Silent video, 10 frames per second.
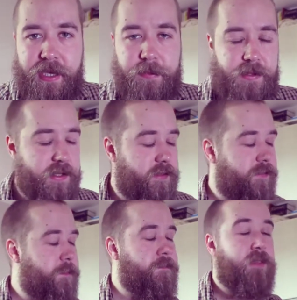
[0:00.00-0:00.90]
to the game
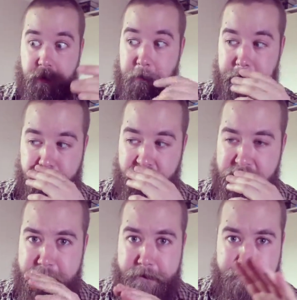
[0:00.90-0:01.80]
stuff. So,
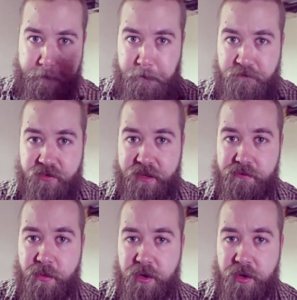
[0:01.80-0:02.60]
for